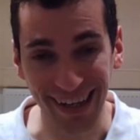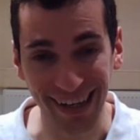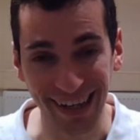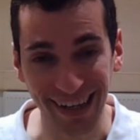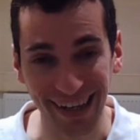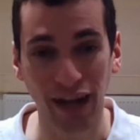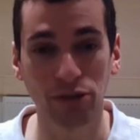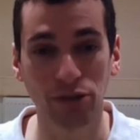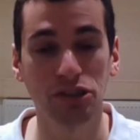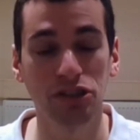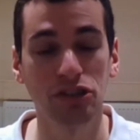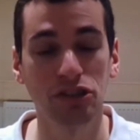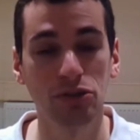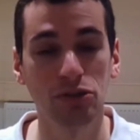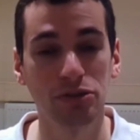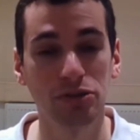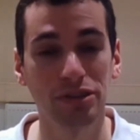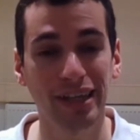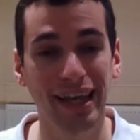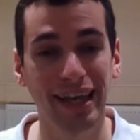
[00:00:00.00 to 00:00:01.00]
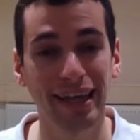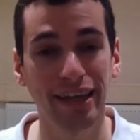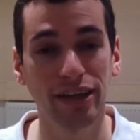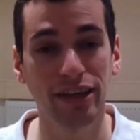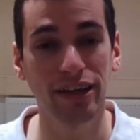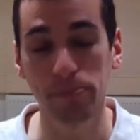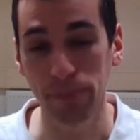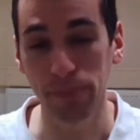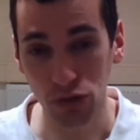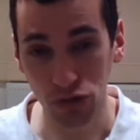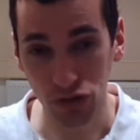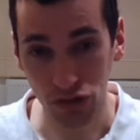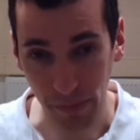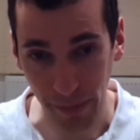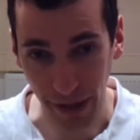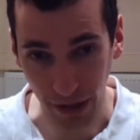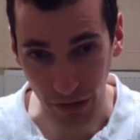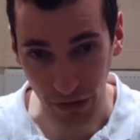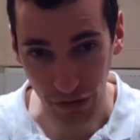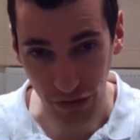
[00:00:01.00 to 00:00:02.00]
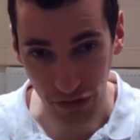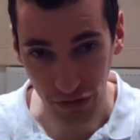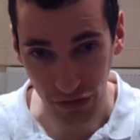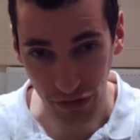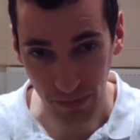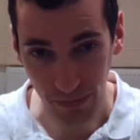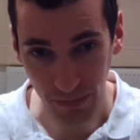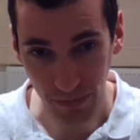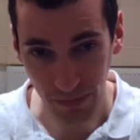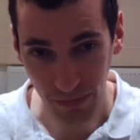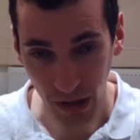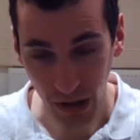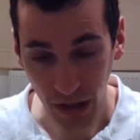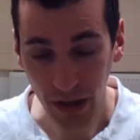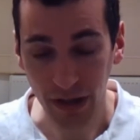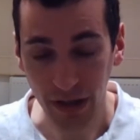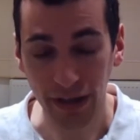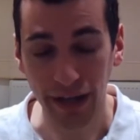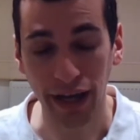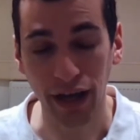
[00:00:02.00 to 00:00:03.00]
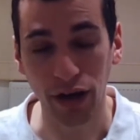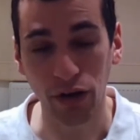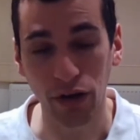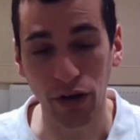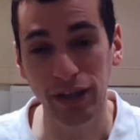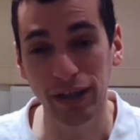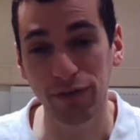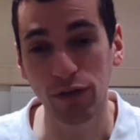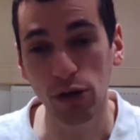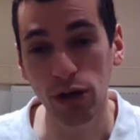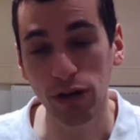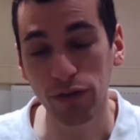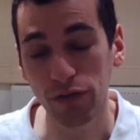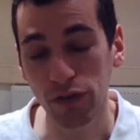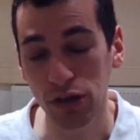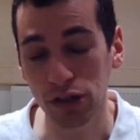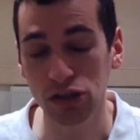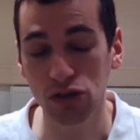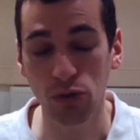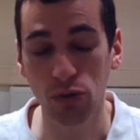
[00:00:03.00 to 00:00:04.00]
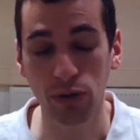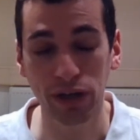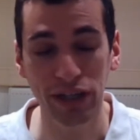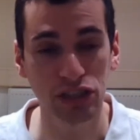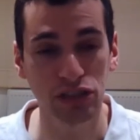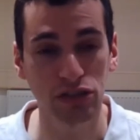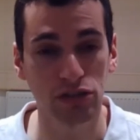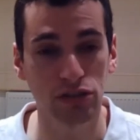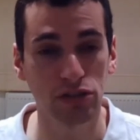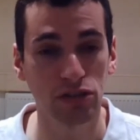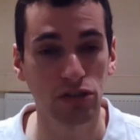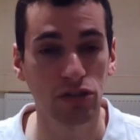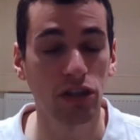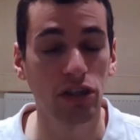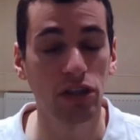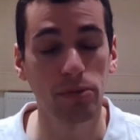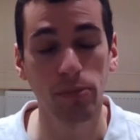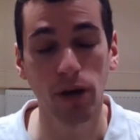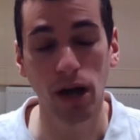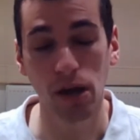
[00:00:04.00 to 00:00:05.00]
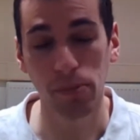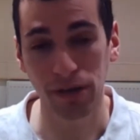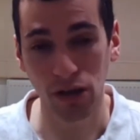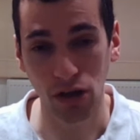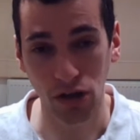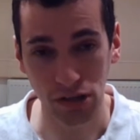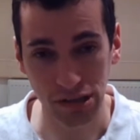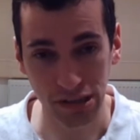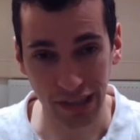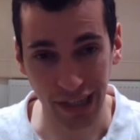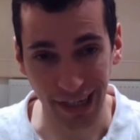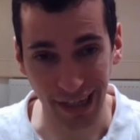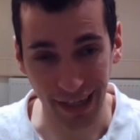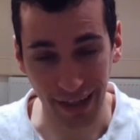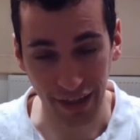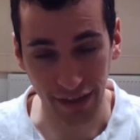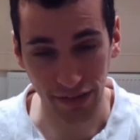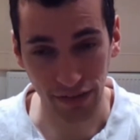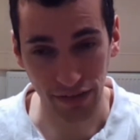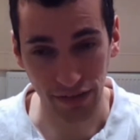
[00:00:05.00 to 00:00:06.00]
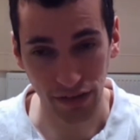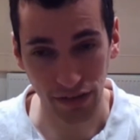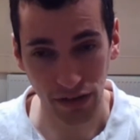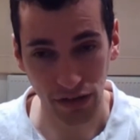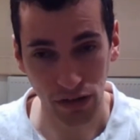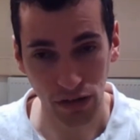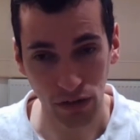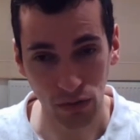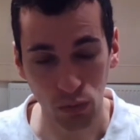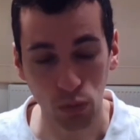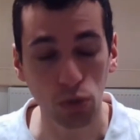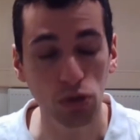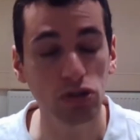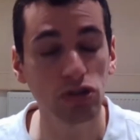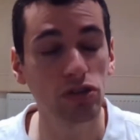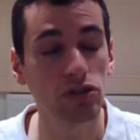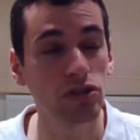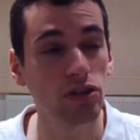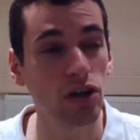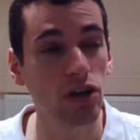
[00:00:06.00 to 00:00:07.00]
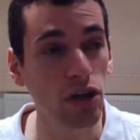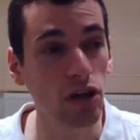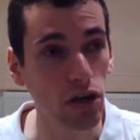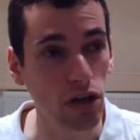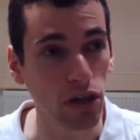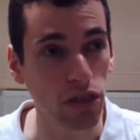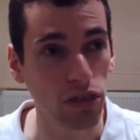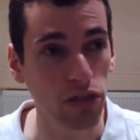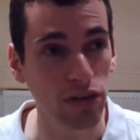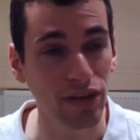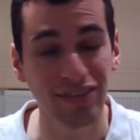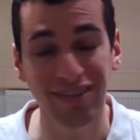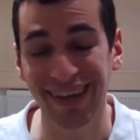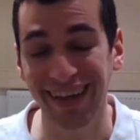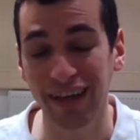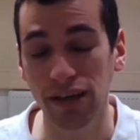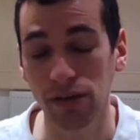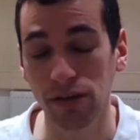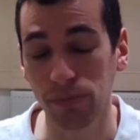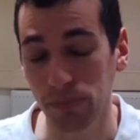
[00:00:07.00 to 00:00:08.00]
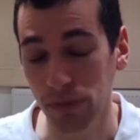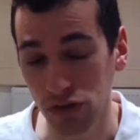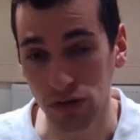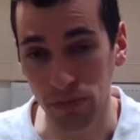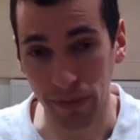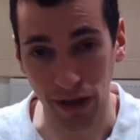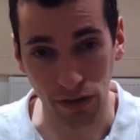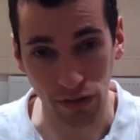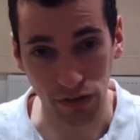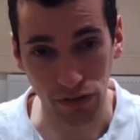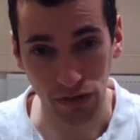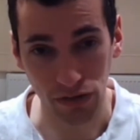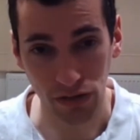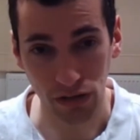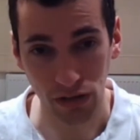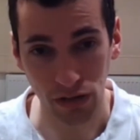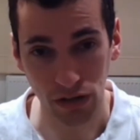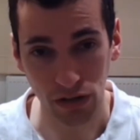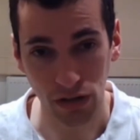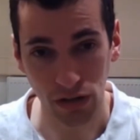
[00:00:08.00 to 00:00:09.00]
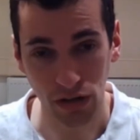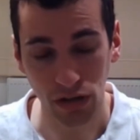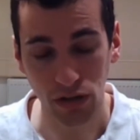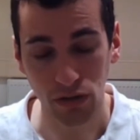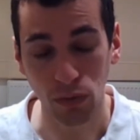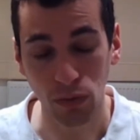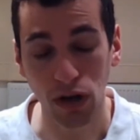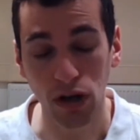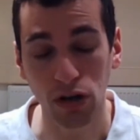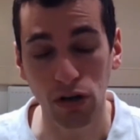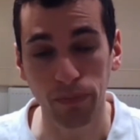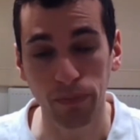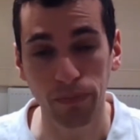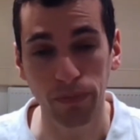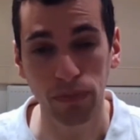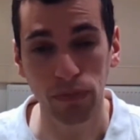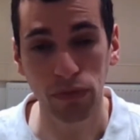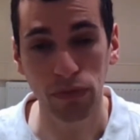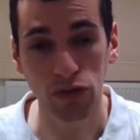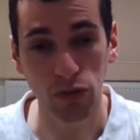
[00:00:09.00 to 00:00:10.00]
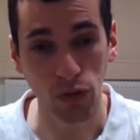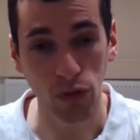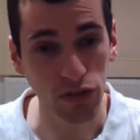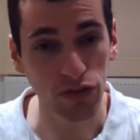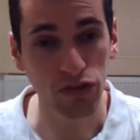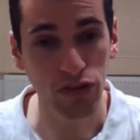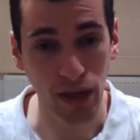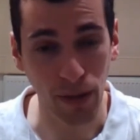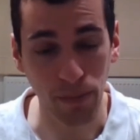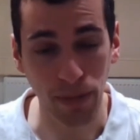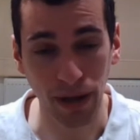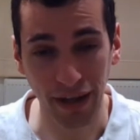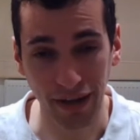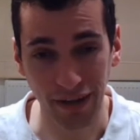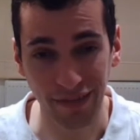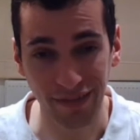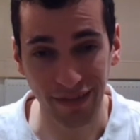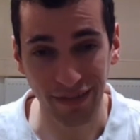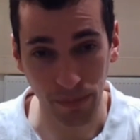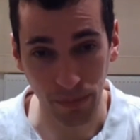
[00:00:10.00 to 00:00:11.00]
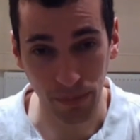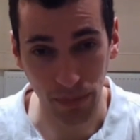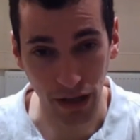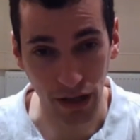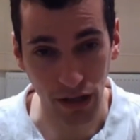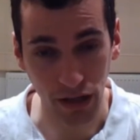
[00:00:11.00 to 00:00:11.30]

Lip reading: how to use a computer mouse. Now, the very first question that you might be asking is, what on earth is a computer mouse? Well, to answer that plain and simply,